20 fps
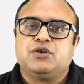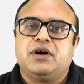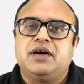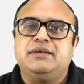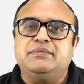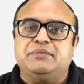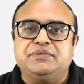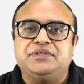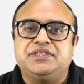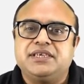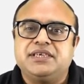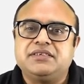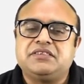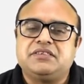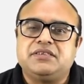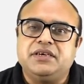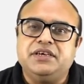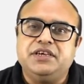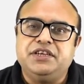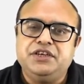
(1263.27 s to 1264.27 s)
I am
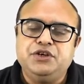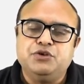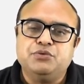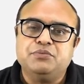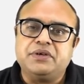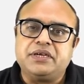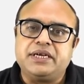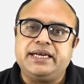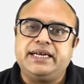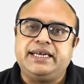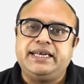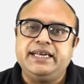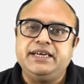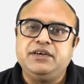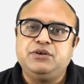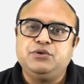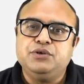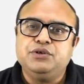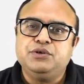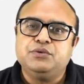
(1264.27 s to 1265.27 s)
just enumerating
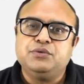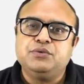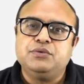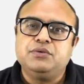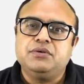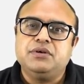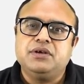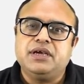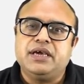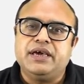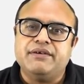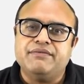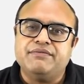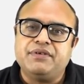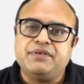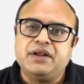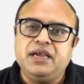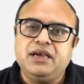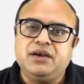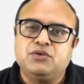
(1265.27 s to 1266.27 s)
to you
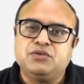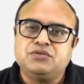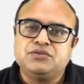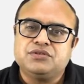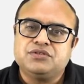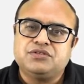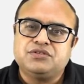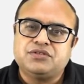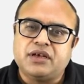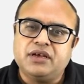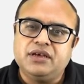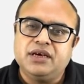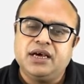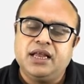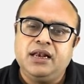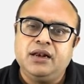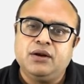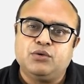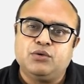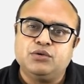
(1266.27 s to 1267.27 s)
every
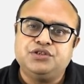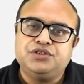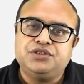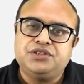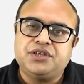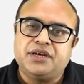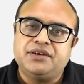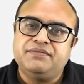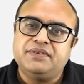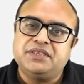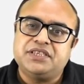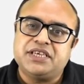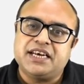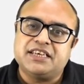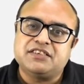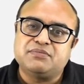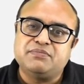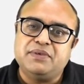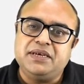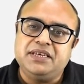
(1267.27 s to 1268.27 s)
single question which
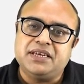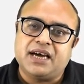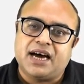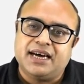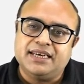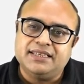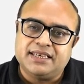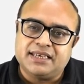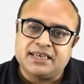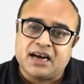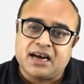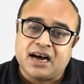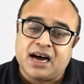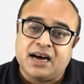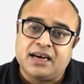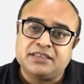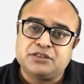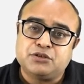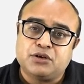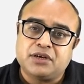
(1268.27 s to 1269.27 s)
has been either
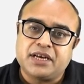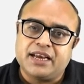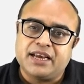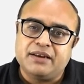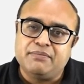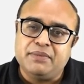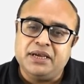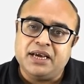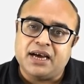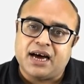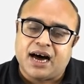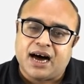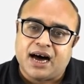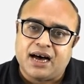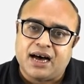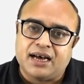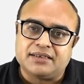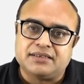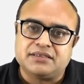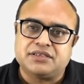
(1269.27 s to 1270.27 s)
asked or can be
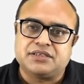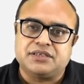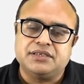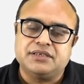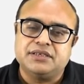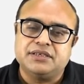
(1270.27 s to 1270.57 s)
asked